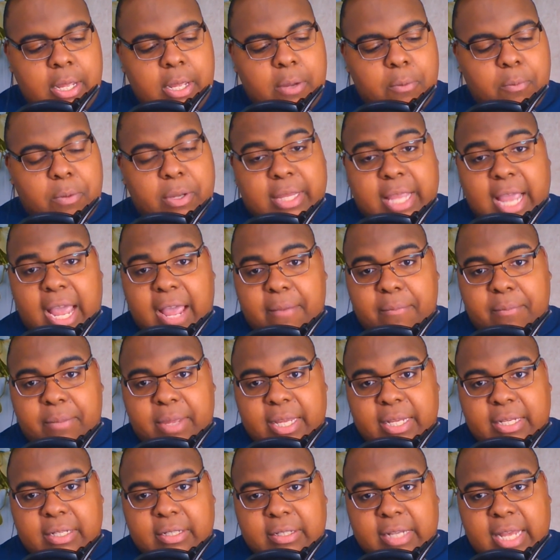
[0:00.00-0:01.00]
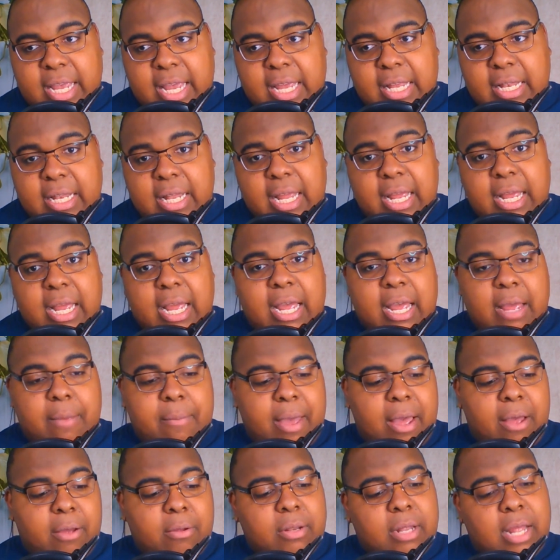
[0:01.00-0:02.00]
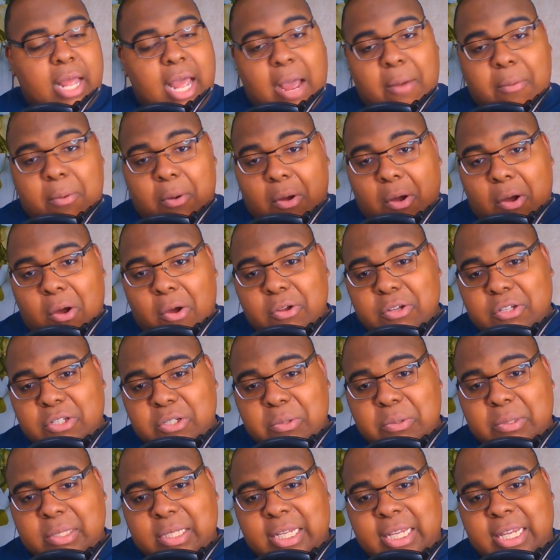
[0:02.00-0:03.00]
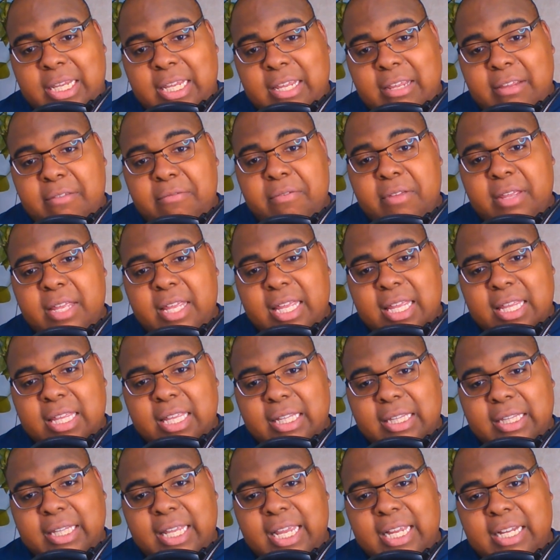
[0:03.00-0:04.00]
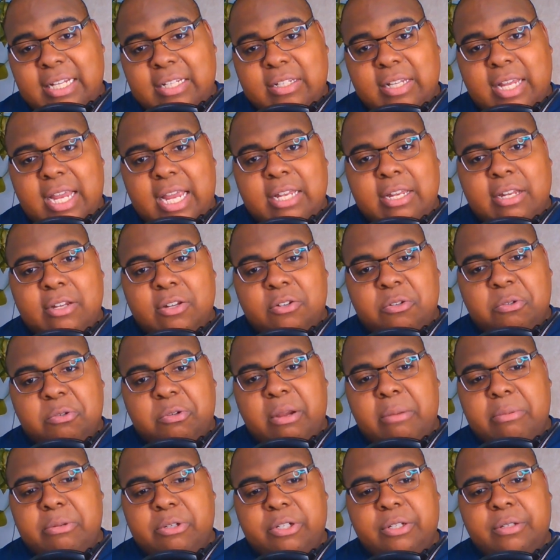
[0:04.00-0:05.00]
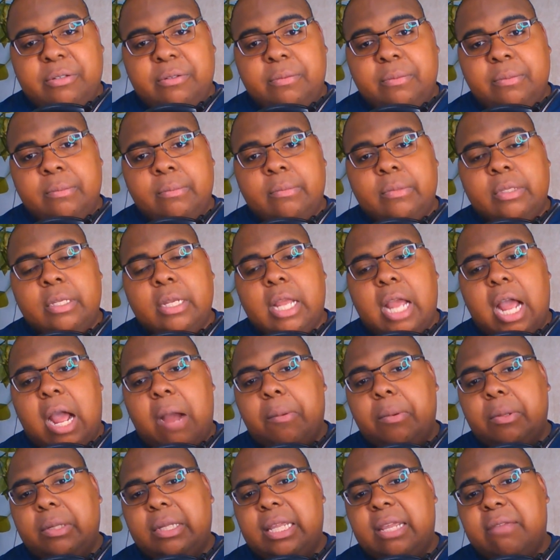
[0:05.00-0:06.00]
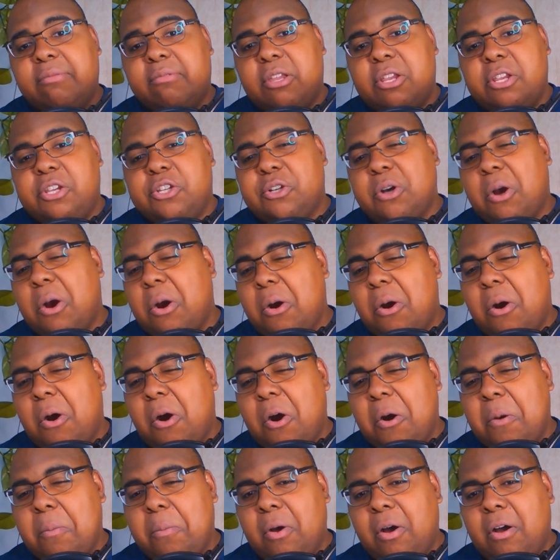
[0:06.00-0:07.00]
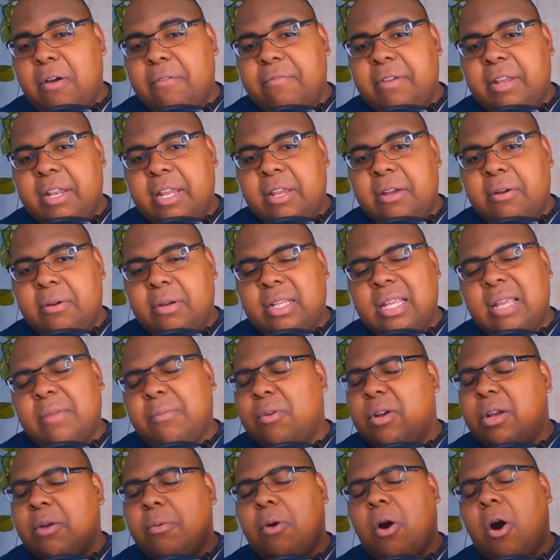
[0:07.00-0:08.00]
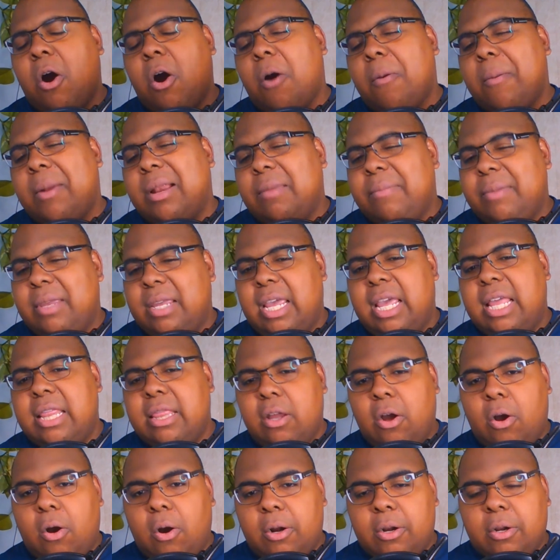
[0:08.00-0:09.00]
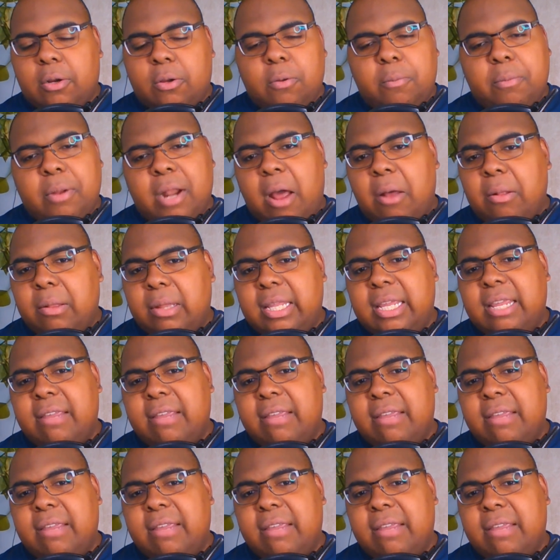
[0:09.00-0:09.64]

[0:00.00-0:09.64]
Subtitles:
With that being said, I'm out. I will also leave the links in the description. I will leave the John Harbaugh video clip. Well, it will already be in the article, but it'll